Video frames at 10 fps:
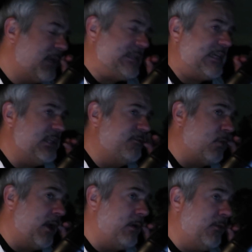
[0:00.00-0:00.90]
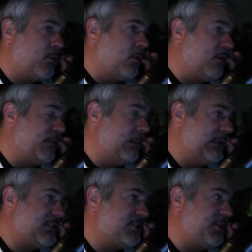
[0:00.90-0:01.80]
because they lived right around the corner from
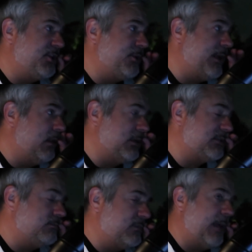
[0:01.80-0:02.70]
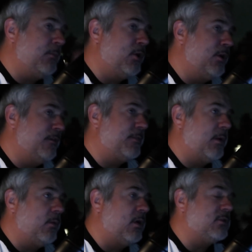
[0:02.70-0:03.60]
us too. Now they they moved,
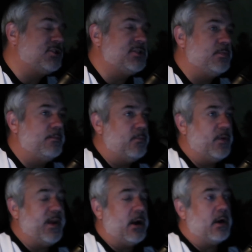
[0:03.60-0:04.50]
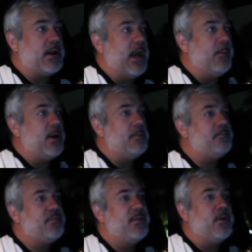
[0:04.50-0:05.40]
but well, she's with Eric now, but
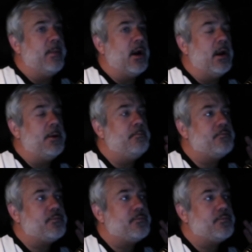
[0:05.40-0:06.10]
they're married.